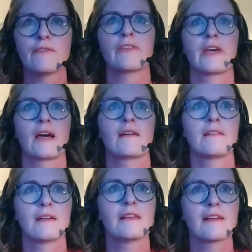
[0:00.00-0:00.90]
for that?
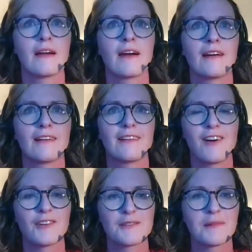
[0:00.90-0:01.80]
Like, are
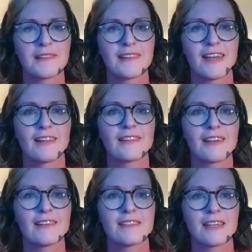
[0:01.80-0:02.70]
hospital and
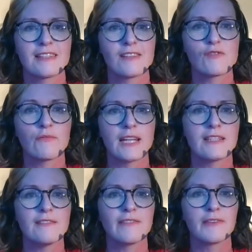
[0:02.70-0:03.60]
healthcare settings
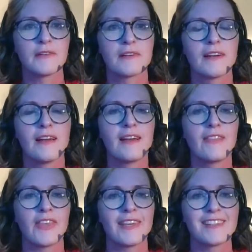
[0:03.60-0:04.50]
ready for
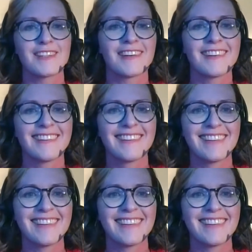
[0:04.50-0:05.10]
theatre?